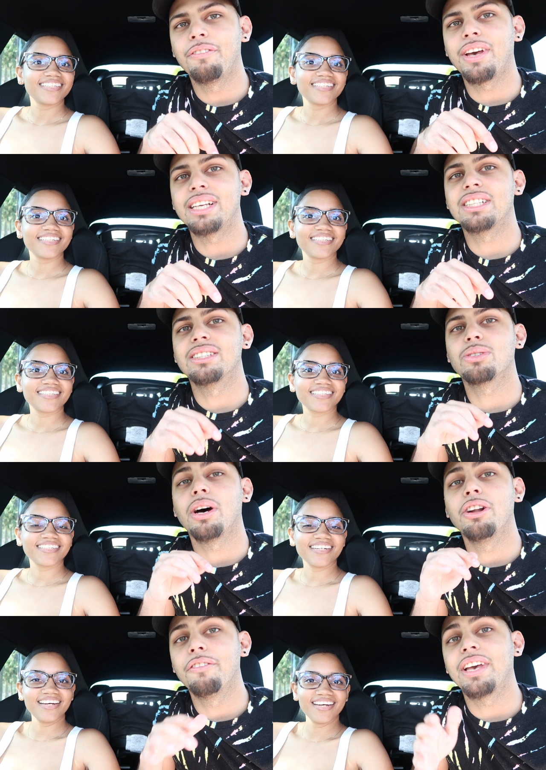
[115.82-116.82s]
Speaker 1: notification
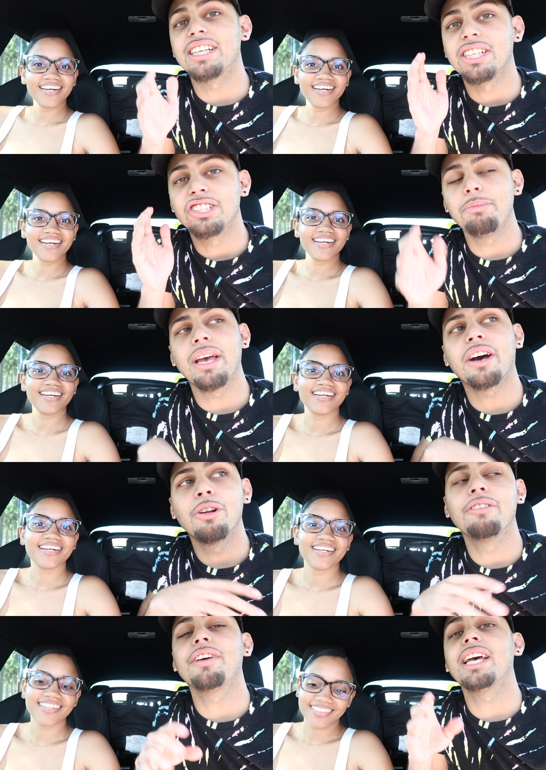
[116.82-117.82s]
squad, notification Jamaica,
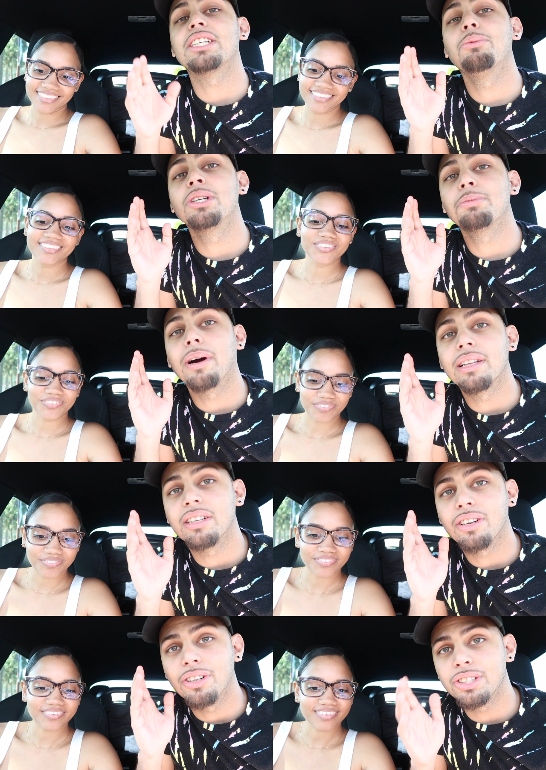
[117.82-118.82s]
notification which part of
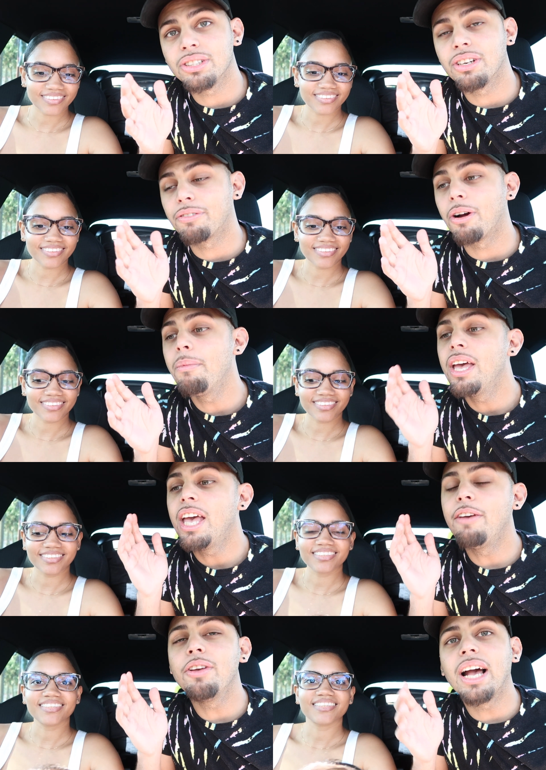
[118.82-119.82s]
the countries you're from.
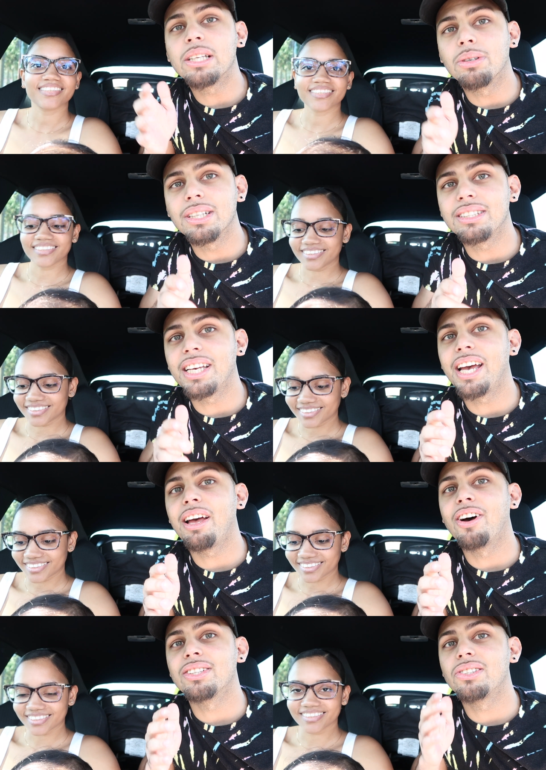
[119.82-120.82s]
If you guys want to say
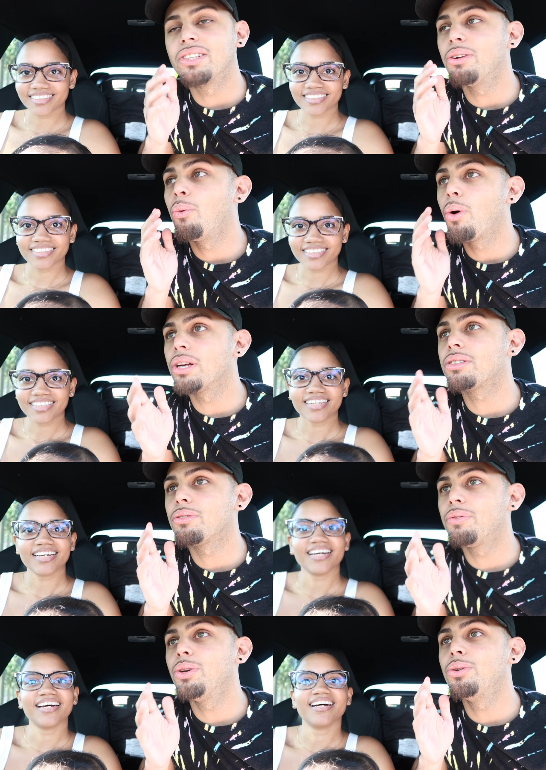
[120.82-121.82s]
us the worst
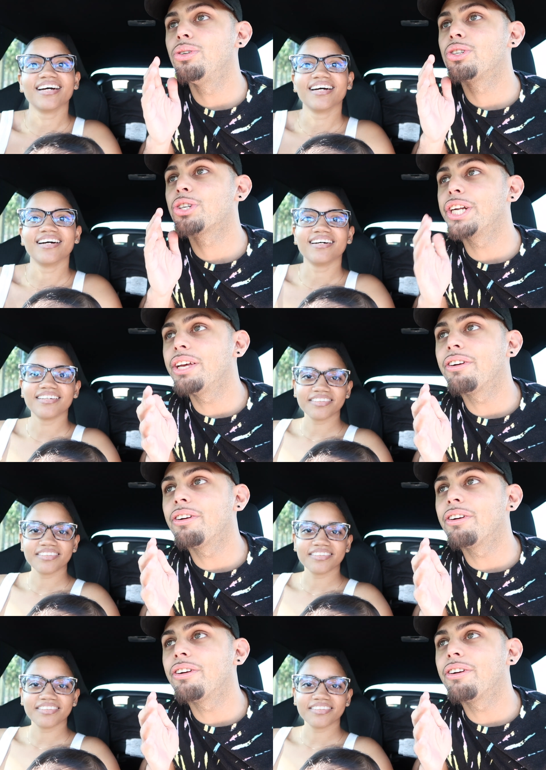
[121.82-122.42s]
reviewed Trini